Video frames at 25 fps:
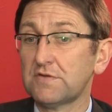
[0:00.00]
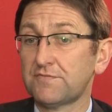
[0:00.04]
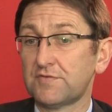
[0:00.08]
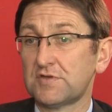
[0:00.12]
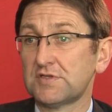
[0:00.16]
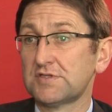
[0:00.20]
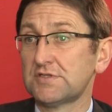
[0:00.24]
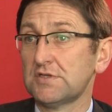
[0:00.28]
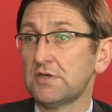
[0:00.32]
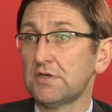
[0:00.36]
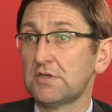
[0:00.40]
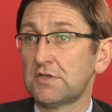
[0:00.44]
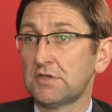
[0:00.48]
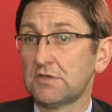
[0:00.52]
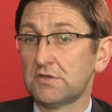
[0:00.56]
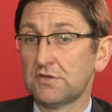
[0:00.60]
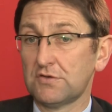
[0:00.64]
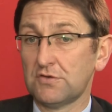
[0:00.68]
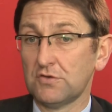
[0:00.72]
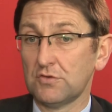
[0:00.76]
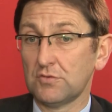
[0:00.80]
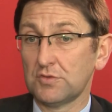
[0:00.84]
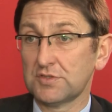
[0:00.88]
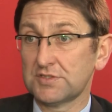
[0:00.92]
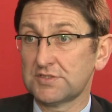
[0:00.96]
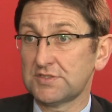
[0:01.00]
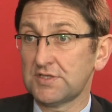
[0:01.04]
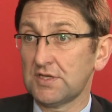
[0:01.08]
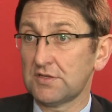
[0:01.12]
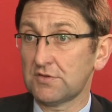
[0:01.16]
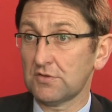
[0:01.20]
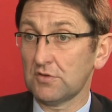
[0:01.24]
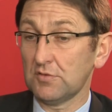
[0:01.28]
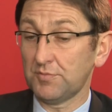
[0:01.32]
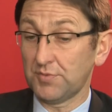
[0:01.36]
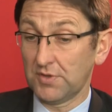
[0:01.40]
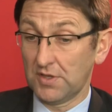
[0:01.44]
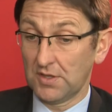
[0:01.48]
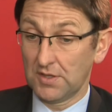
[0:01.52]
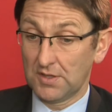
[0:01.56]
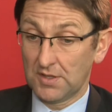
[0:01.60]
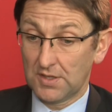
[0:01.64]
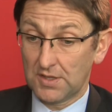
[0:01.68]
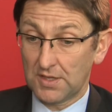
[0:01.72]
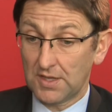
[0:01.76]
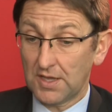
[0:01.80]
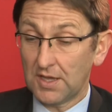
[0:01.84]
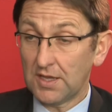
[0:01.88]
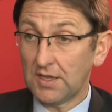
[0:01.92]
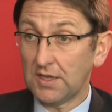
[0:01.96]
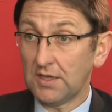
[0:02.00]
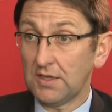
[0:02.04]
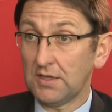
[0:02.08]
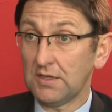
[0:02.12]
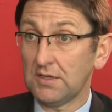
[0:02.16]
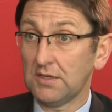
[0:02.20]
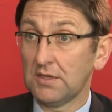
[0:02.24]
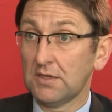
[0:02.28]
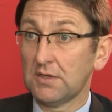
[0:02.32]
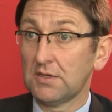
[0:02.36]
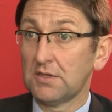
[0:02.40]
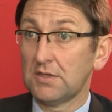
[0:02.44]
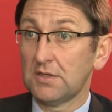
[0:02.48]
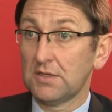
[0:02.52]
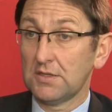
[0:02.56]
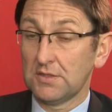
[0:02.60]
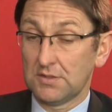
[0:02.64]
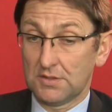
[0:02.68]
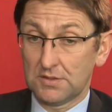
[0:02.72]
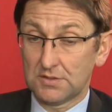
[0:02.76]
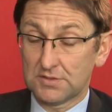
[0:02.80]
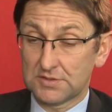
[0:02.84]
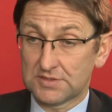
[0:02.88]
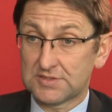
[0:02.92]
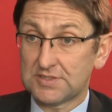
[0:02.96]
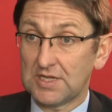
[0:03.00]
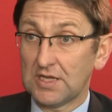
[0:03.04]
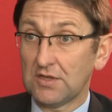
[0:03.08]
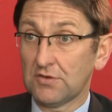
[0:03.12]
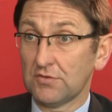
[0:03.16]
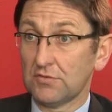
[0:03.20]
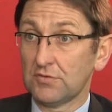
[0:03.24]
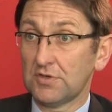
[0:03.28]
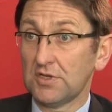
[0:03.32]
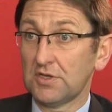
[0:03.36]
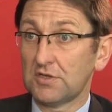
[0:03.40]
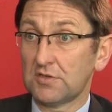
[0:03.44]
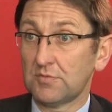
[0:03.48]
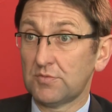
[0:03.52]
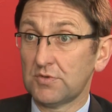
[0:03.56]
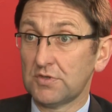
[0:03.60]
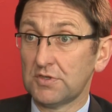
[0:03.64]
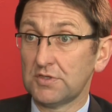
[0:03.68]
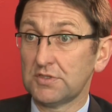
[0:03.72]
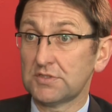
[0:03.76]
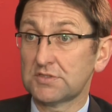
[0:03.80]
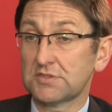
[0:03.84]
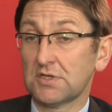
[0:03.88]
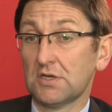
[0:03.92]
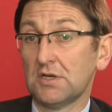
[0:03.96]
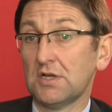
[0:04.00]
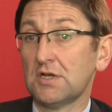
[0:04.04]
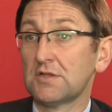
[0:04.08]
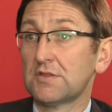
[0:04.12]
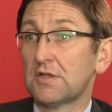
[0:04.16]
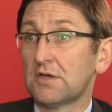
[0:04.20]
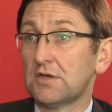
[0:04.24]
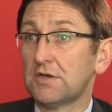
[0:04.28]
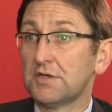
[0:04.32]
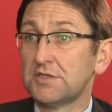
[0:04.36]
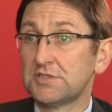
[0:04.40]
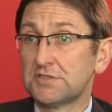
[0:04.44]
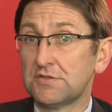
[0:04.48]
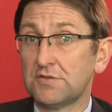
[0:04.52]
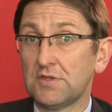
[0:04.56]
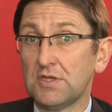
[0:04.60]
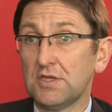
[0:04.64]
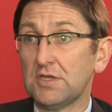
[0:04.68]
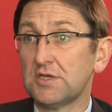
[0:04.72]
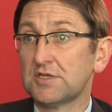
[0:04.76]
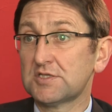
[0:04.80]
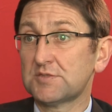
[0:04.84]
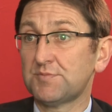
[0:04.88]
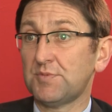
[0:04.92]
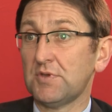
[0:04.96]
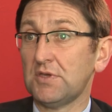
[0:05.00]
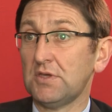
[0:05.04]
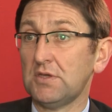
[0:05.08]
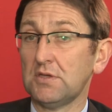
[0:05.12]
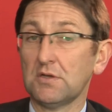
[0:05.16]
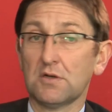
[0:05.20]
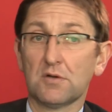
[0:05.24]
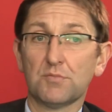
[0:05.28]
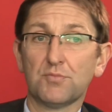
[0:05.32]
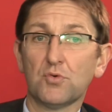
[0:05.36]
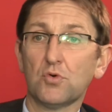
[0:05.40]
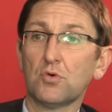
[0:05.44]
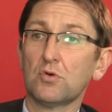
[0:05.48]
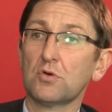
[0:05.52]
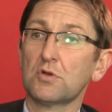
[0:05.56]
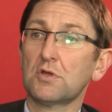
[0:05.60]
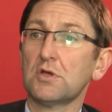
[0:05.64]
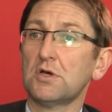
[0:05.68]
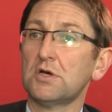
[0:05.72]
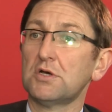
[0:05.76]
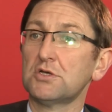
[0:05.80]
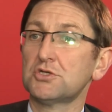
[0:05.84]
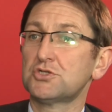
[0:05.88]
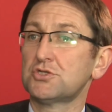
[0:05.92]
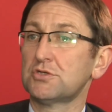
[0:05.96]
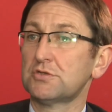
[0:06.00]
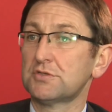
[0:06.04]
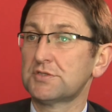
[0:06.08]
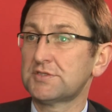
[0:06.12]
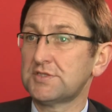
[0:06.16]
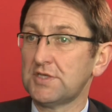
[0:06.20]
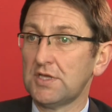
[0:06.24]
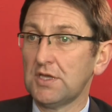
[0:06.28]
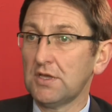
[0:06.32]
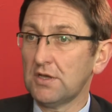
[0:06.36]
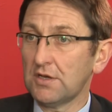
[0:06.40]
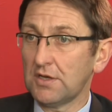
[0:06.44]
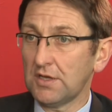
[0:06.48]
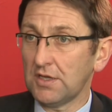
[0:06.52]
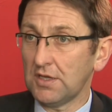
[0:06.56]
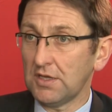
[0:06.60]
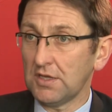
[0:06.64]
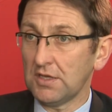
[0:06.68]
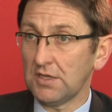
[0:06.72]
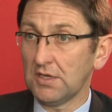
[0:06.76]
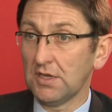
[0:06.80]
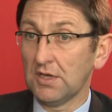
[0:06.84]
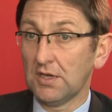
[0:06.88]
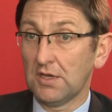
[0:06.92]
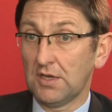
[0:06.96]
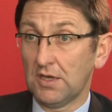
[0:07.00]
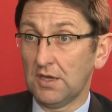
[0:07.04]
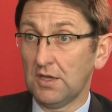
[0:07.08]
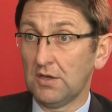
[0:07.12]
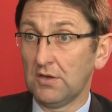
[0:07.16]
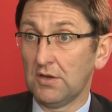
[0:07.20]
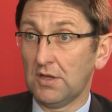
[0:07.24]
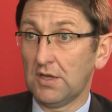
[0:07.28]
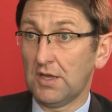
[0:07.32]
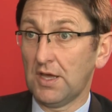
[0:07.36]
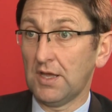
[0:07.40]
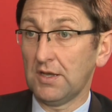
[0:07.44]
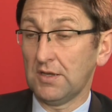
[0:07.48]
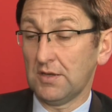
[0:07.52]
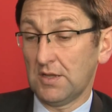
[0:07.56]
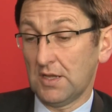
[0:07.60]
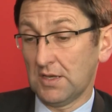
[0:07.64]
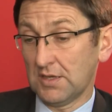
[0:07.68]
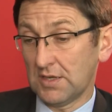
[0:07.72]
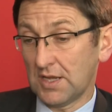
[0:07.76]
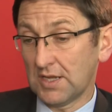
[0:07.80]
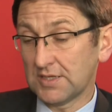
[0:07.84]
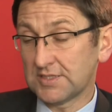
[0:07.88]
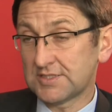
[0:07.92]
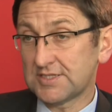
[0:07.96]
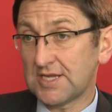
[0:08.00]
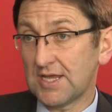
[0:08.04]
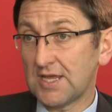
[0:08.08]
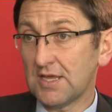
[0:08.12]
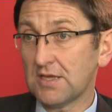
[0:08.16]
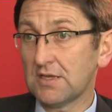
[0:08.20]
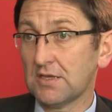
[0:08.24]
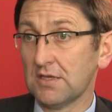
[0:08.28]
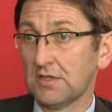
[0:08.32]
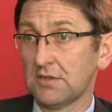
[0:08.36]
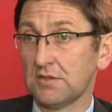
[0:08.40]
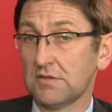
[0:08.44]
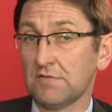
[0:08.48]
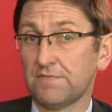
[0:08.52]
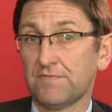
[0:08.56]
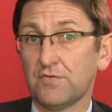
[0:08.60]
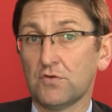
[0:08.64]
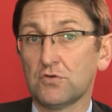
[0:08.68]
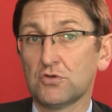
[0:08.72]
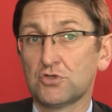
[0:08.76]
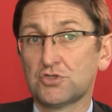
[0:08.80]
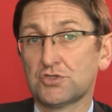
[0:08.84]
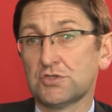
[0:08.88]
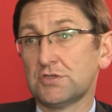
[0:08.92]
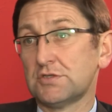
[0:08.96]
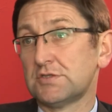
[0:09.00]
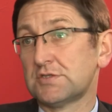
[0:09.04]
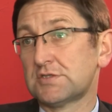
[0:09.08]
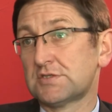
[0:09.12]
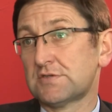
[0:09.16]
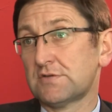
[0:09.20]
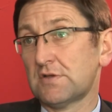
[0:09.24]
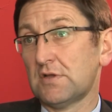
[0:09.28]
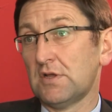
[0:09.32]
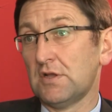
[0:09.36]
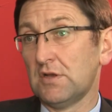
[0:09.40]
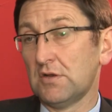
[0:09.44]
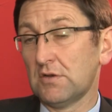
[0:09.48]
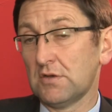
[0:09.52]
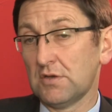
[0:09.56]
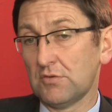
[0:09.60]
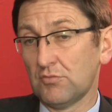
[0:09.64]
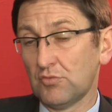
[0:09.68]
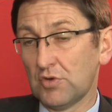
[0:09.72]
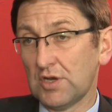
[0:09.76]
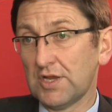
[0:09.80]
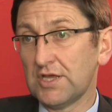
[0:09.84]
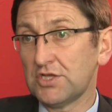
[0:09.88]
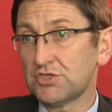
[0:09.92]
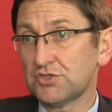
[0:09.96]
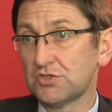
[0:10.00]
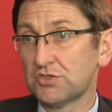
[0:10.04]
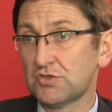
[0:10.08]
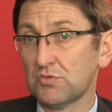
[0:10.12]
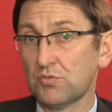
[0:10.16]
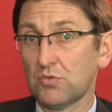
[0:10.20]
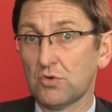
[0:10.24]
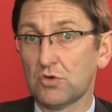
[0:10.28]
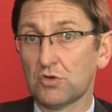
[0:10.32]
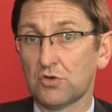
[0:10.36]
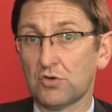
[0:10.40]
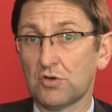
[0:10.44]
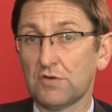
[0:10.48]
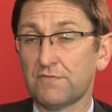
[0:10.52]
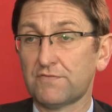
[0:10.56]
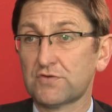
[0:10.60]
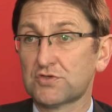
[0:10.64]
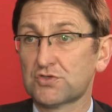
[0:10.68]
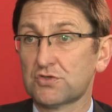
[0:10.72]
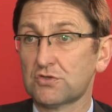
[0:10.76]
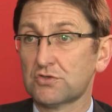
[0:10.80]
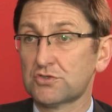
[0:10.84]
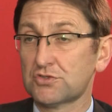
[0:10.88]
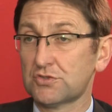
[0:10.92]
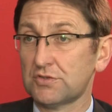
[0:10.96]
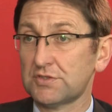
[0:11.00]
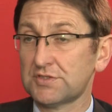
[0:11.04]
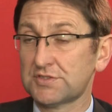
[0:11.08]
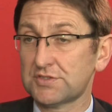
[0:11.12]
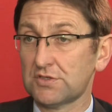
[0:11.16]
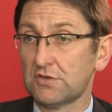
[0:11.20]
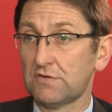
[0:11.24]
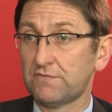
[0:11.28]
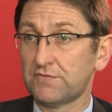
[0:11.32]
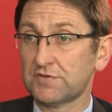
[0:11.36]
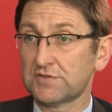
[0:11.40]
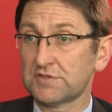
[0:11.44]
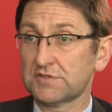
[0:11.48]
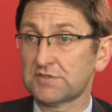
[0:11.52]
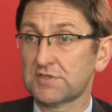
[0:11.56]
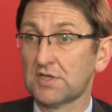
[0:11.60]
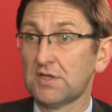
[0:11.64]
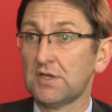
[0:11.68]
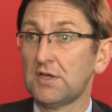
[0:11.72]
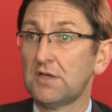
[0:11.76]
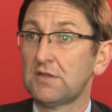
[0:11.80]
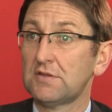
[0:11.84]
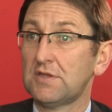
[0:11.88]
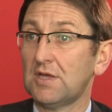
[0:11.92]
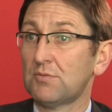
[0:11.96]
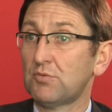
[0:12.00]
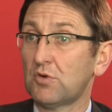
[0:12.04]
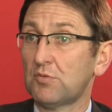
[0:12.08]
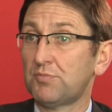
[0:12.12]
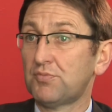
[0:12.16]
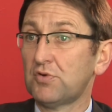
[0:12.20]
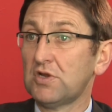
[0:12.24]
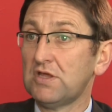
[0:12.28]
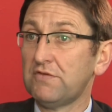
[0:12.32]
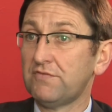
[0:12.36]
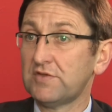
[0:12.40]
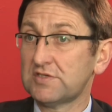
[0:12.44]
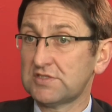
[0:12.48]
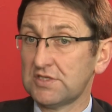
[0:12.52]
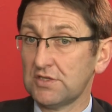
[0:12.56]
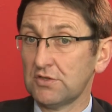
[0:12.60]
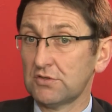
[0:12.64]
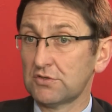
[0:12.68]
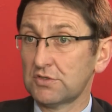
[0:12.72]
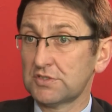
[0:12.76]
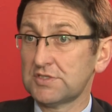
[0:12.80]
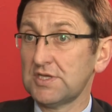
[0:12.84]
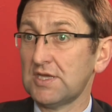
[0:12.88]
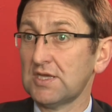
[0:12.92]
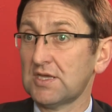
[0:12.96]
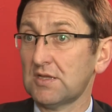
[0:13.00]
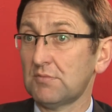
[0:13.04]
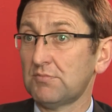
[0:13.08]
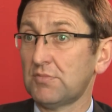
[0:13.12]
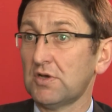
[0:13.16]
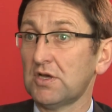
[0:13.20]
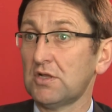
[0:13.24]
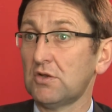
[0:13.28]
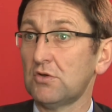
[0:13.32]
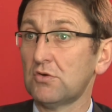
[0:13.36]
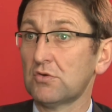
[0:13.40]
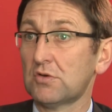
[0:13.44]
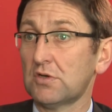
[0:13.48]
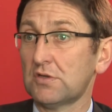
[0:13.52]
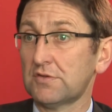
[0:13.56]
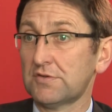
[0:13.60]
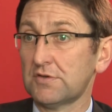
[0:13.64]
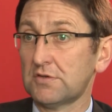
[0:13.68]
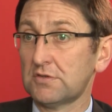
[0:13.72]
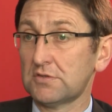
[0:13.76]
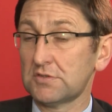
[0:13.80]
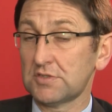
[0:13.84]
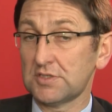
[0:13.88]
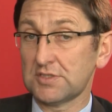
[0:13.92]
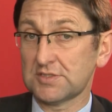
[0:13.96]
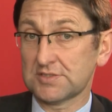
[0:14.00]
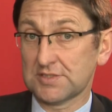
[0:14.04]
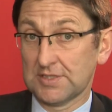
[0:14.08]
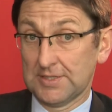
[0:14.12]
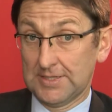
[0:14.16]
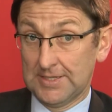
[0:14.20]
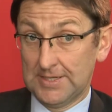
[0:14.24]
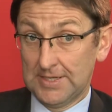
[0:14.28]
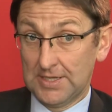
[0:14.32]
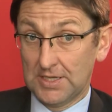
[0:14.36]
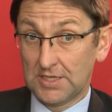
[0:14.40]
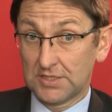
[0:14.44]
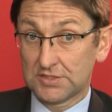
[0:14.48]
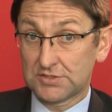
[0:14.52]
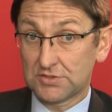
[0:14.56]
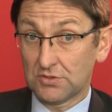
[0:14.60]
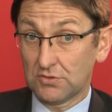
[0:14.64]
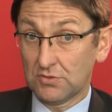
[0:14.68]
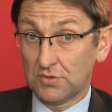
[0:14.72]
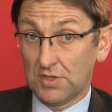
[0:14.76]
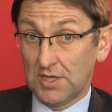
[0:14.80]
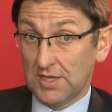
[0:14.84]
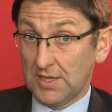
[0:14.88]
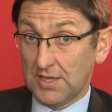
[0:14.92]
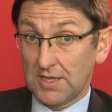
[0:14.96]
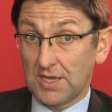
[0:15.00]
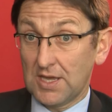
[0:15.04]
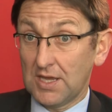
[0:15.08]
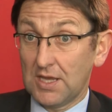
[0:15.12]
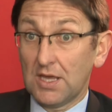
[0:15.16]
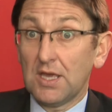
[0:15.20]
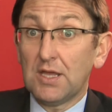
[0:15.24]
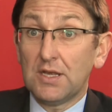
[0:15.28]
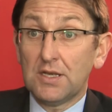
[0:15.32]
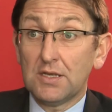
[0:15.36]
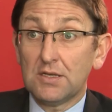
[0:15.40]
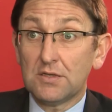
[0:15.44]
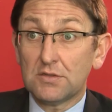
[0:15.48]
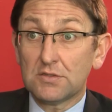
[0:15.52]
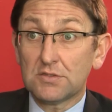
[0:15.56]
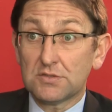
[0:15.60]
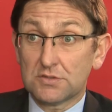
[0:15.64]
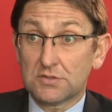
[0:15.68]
have decided to do is set up a state-owned enterprise along the lines of the ESB or Bord Gáis or CIE and take in the functions in relation to water infrastructure and services that were previously undertaken by local authorities. So in